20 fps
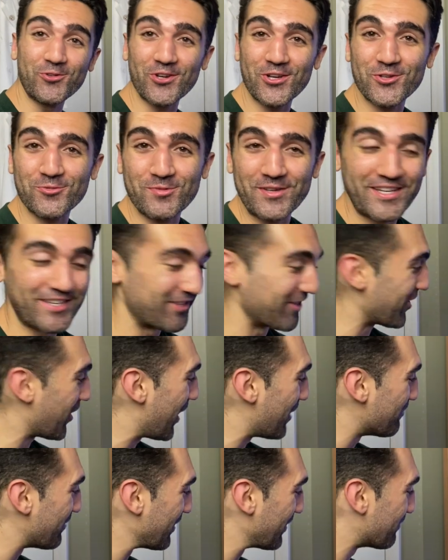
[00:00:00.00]
judge me in the
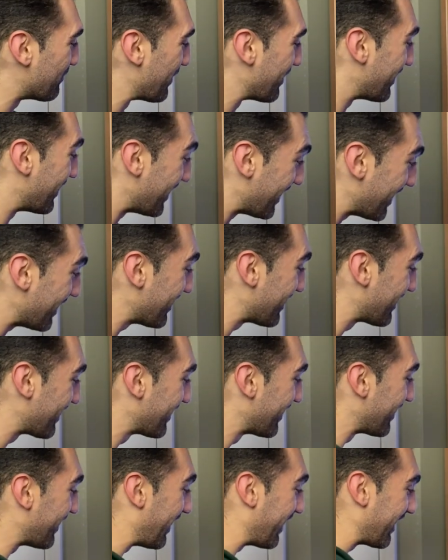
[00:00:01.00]
comments, but
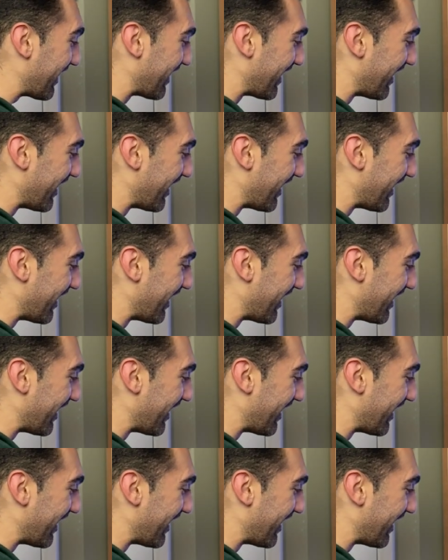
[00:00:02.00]
this, like,